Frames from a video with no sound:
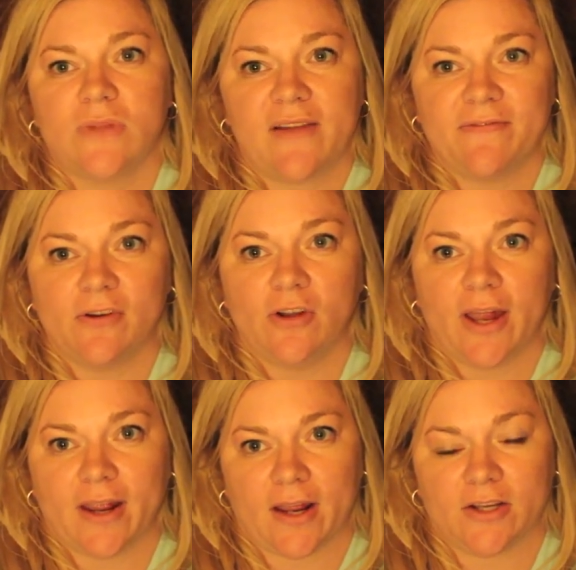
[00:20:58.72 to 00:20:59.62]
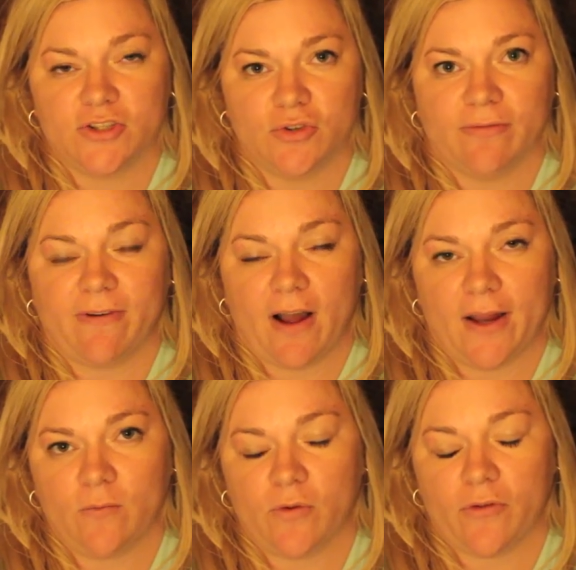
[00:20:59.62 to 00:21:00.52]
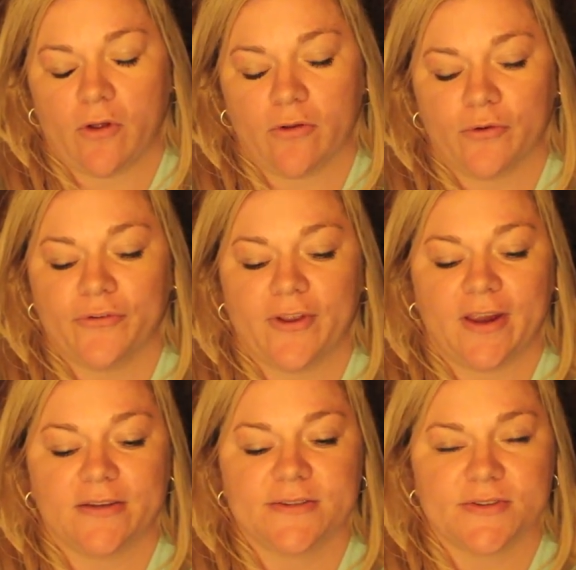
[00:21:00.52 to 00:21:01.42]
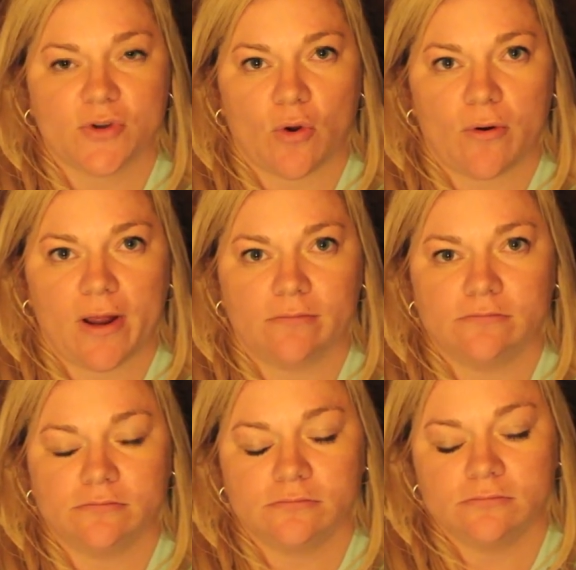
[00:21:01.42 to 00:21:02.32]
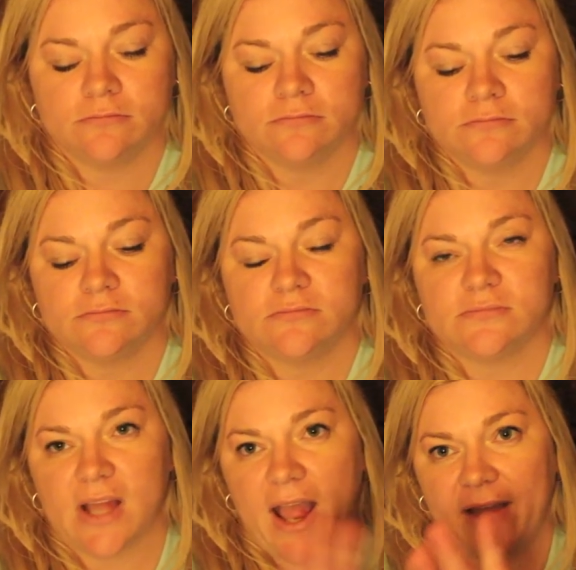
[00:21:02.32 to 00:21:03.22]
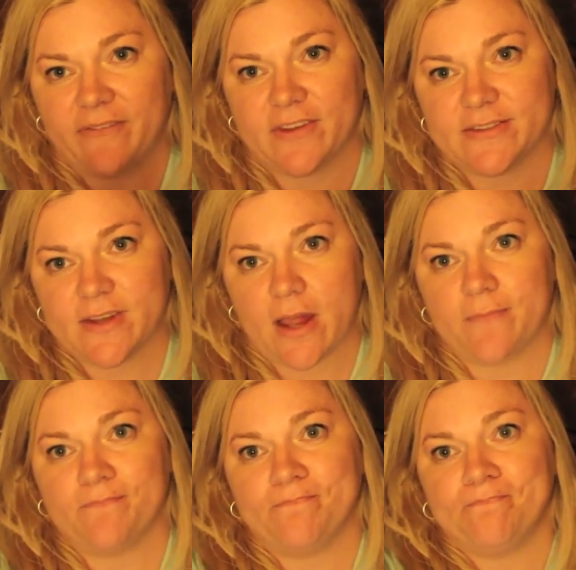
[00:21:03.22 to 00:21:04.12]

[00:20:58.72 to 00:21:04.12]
I feel like I can do fine with all those things this go around at this time.